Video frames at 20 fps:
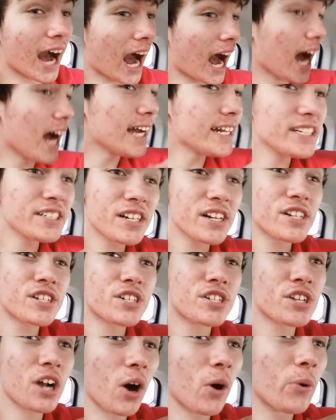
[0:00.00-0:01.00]
I just
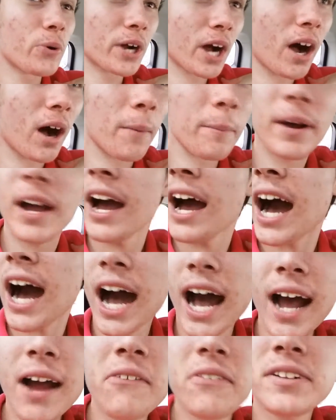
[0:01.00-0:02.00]
showed up.
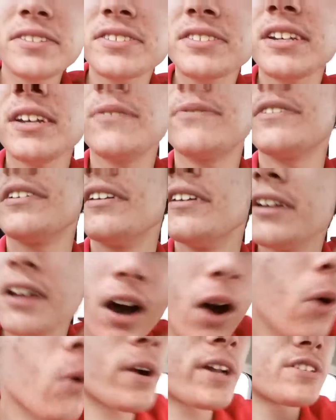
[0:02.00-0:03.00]
I received
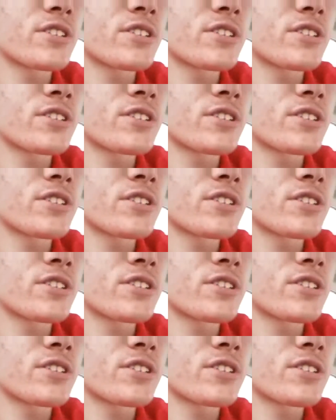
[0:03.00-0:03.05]
no